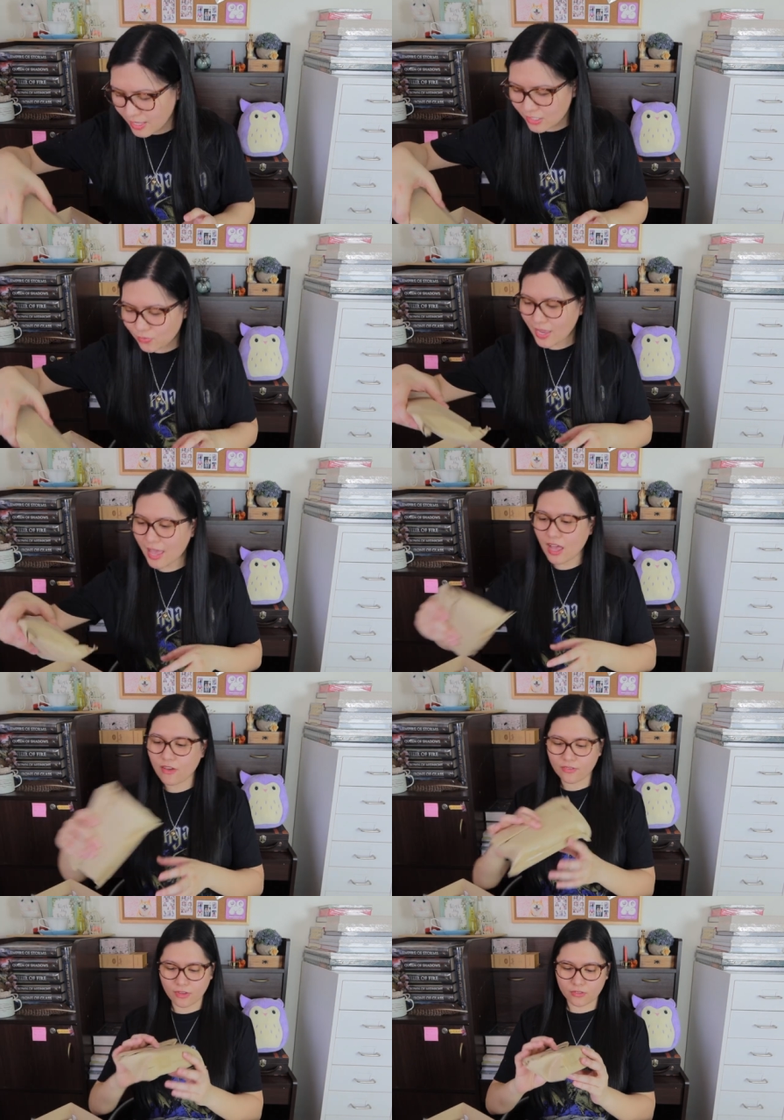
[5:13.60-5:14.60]
Next, we
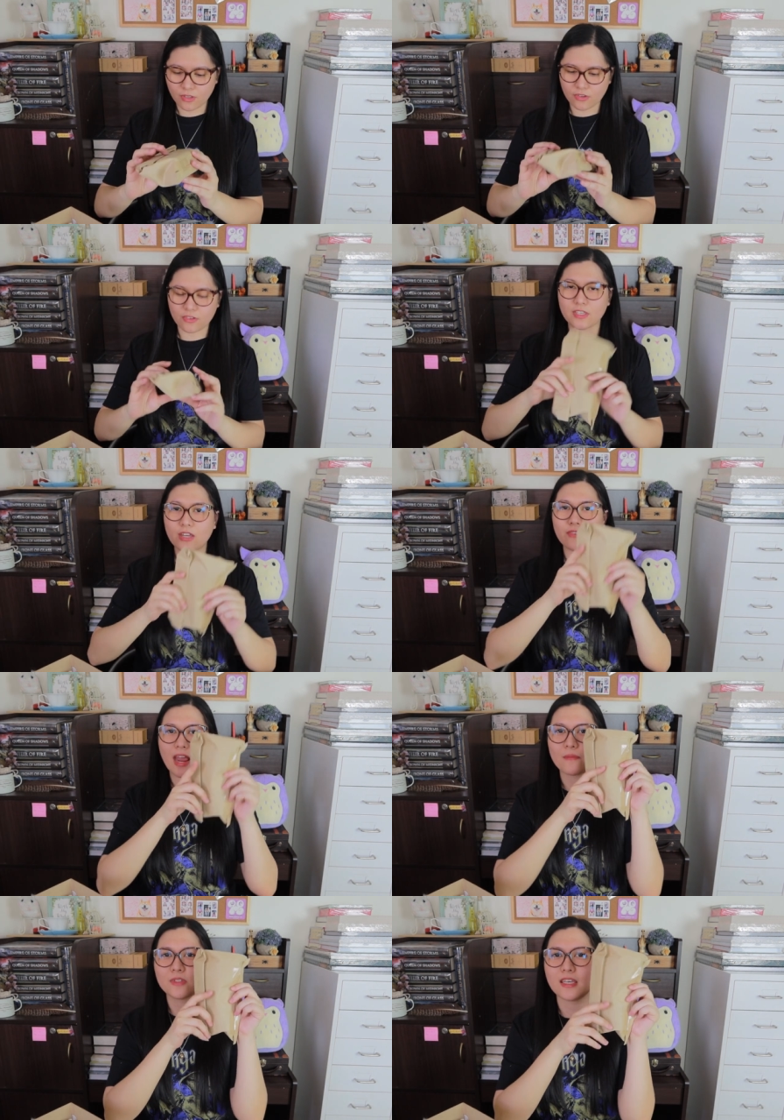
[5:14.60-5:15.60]
have another thing
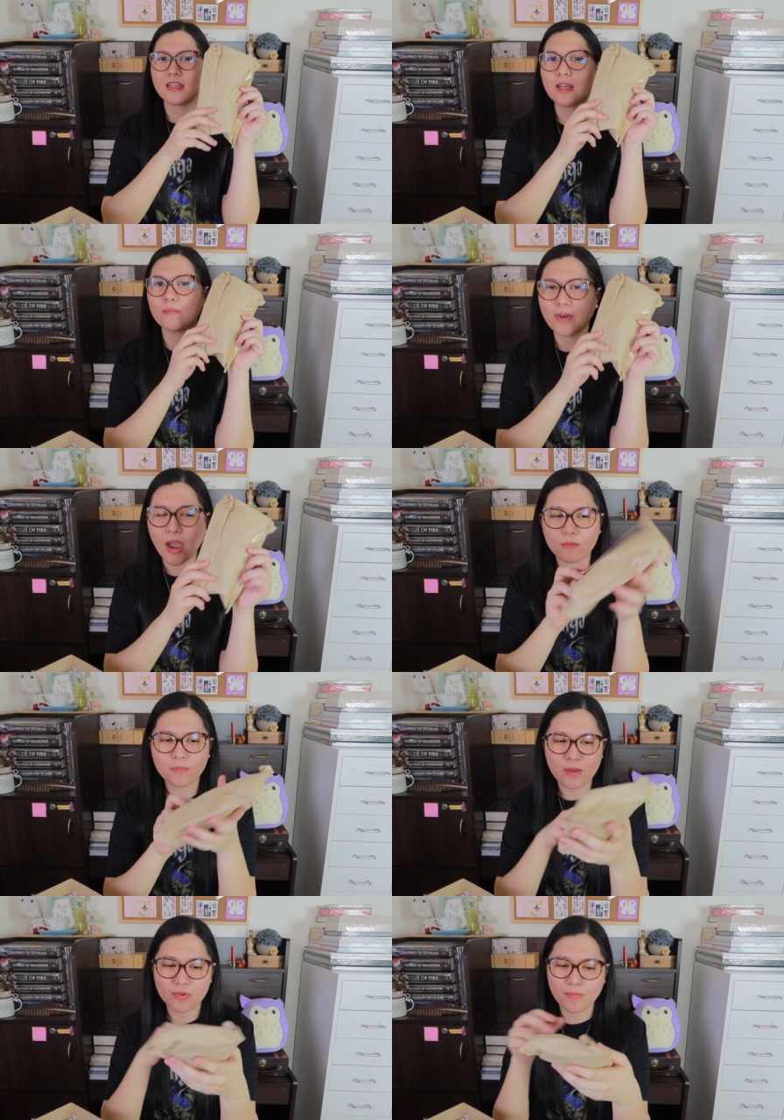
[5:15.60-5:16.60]
wrapped in a brown
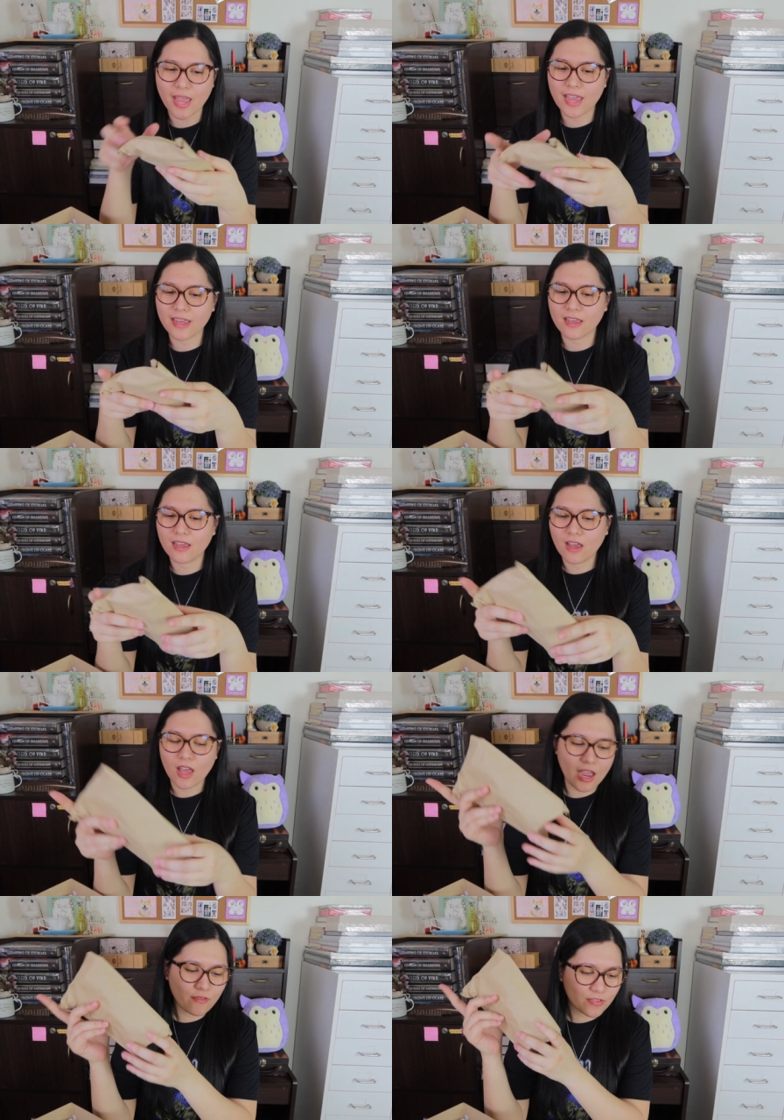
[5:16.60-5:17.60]
paper bag.
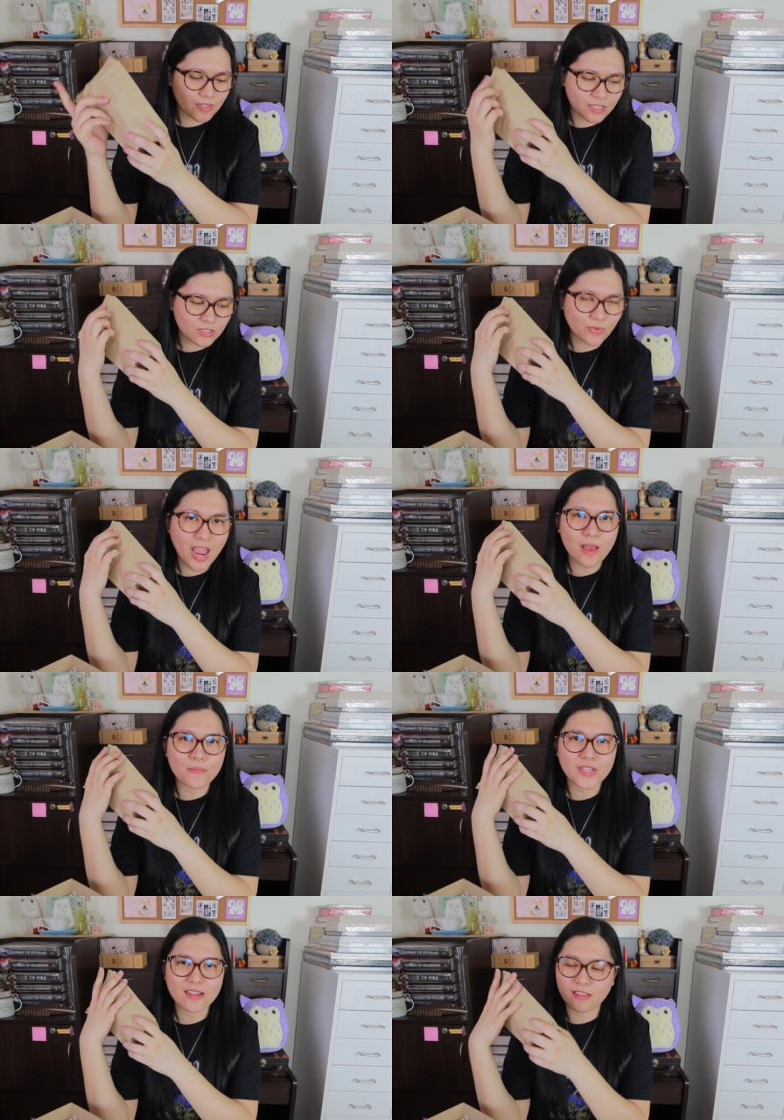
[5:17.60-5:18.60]
Everything is
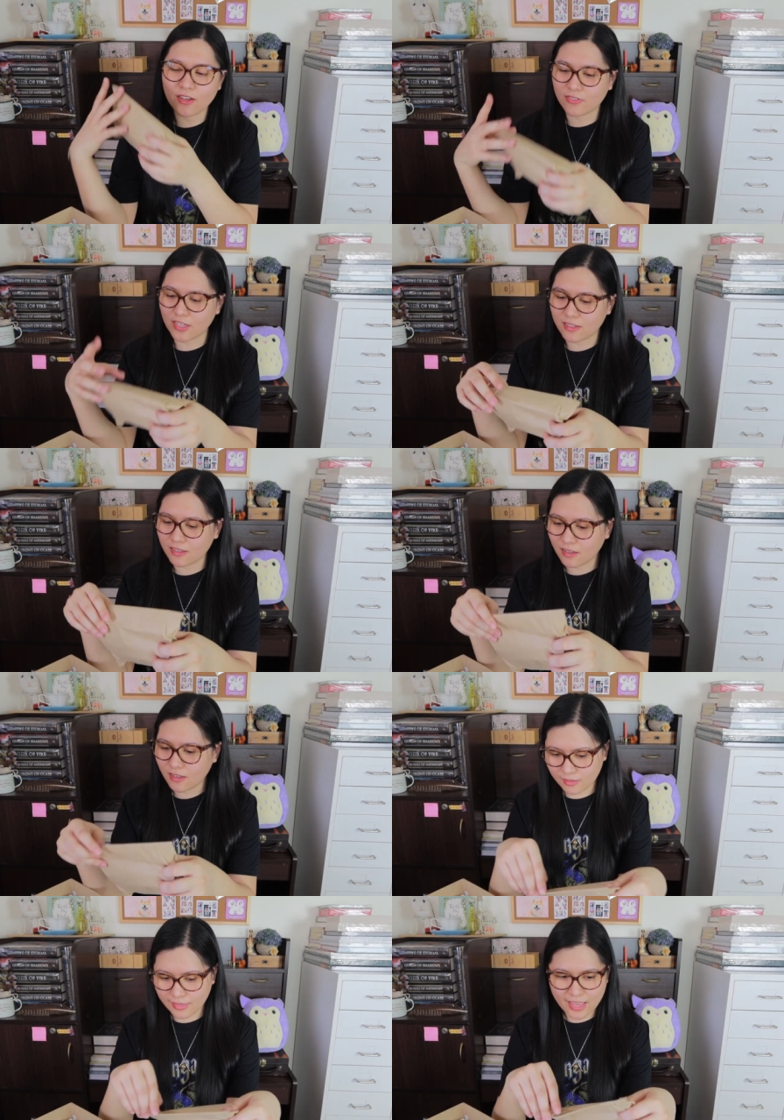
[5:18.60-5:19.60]
wrapped. I love it.
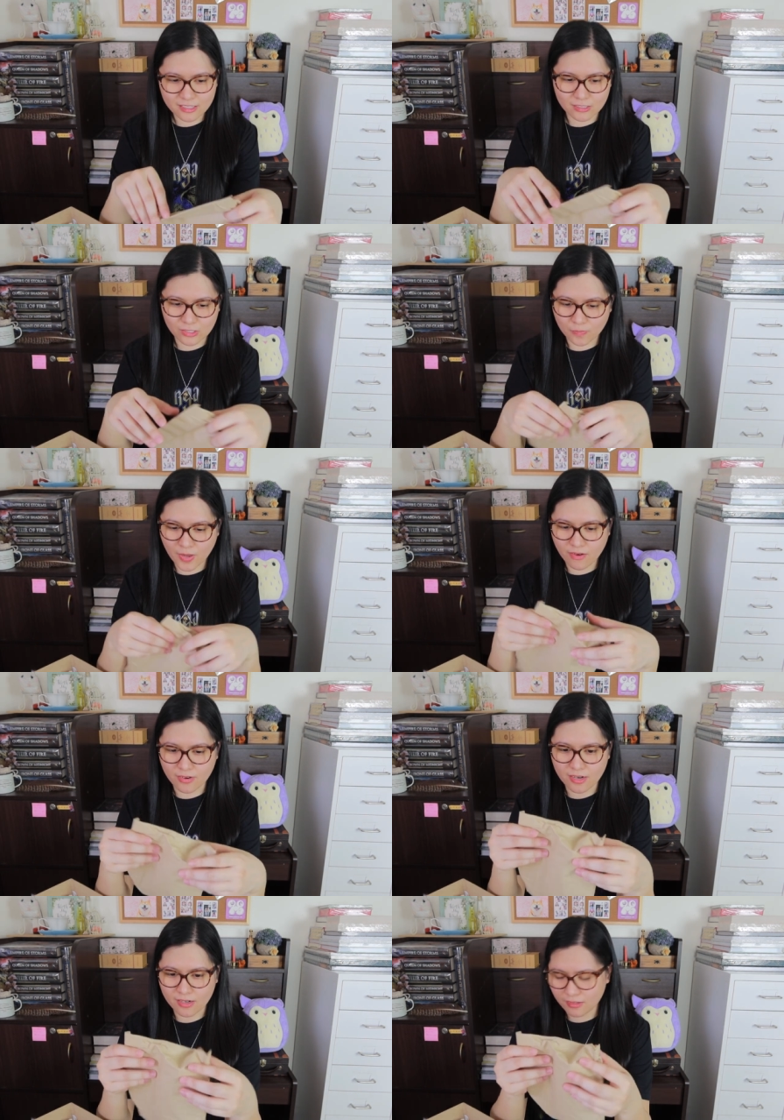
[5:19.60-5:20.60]
That's the
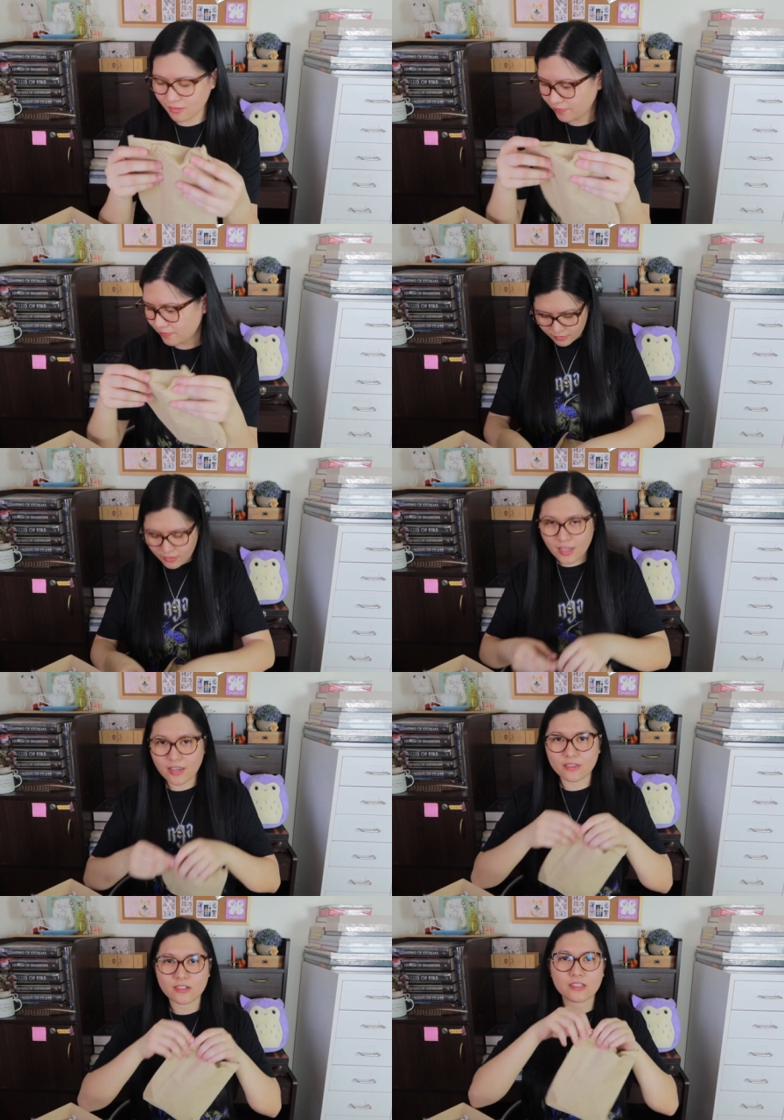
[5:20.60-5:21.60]
spirit.
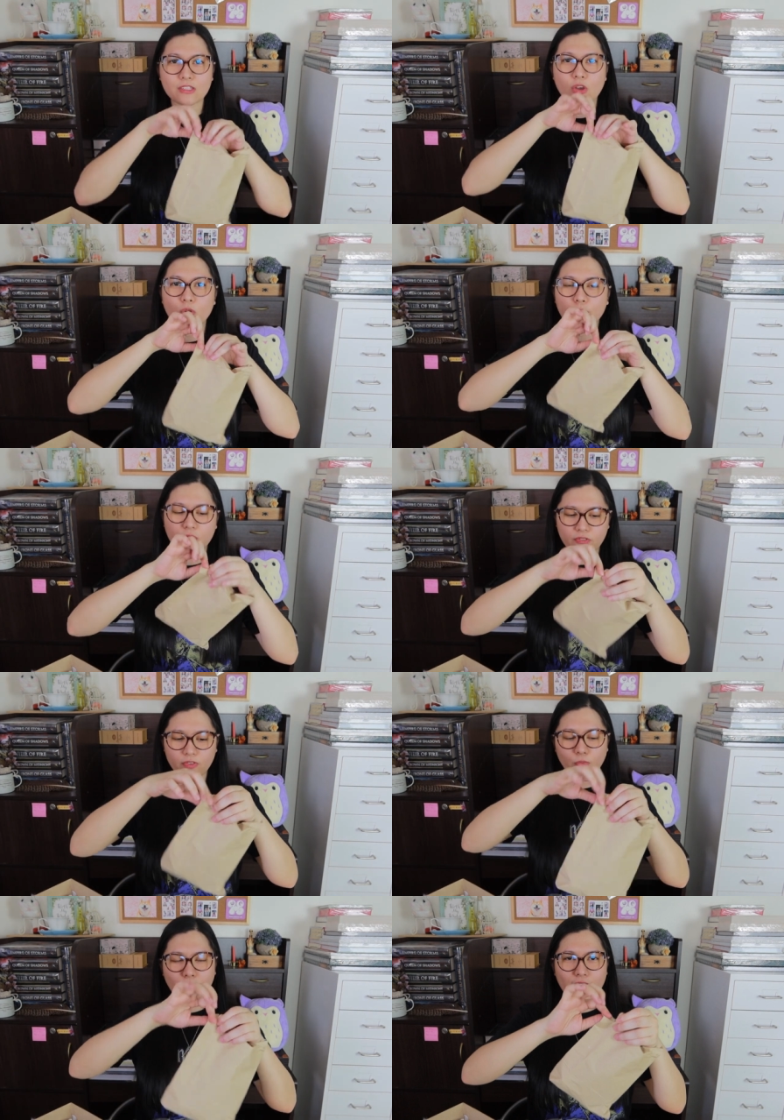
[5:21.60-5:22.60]
Okay, there's no
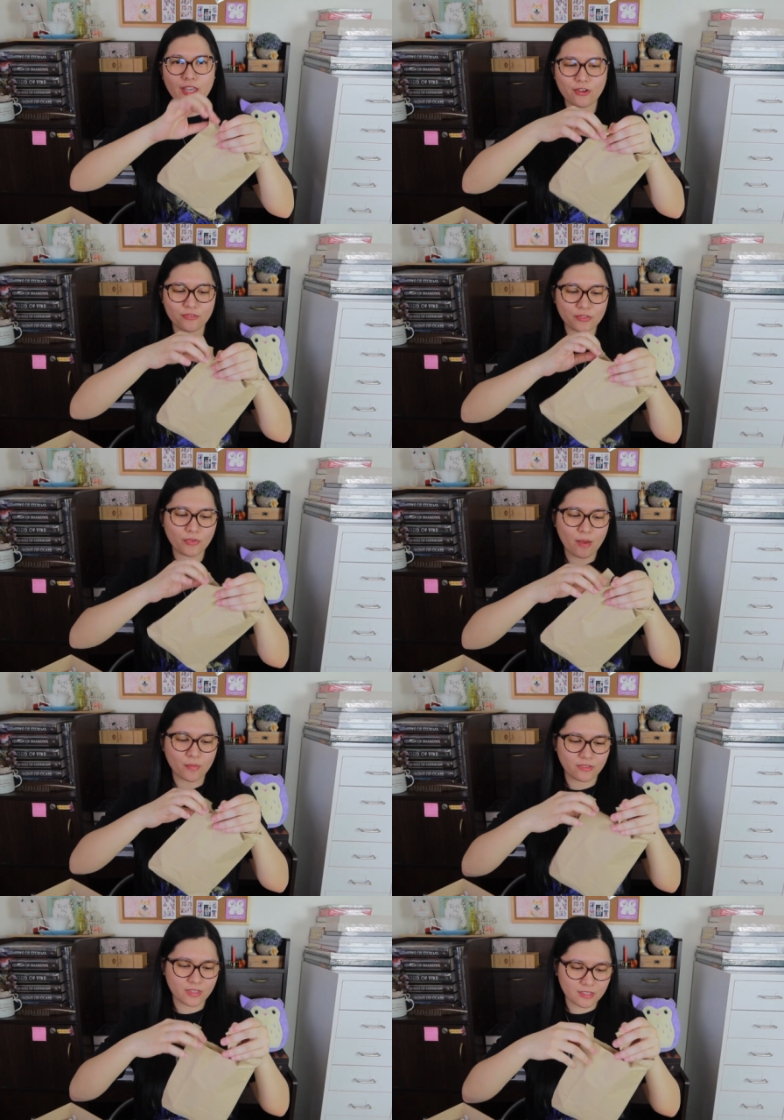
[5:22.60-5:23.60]
beautiful way of
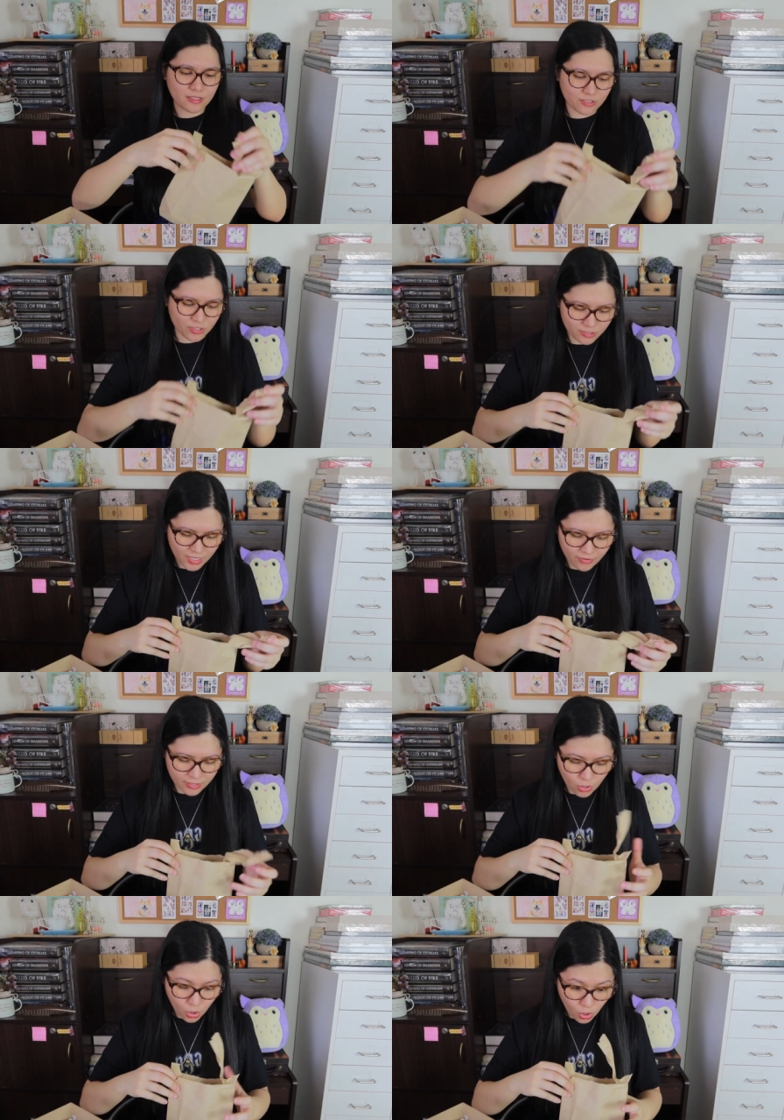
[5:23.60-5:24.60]
unwrapping this. Let's just tear
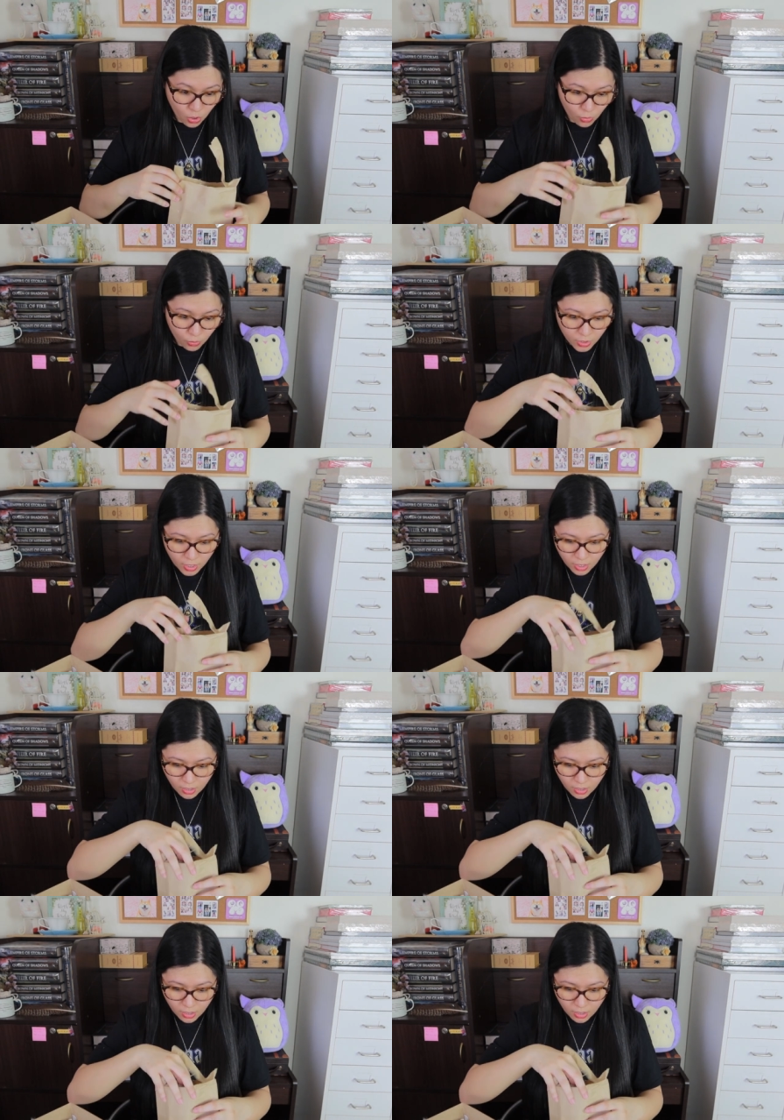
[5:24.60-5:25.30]
it. Oh!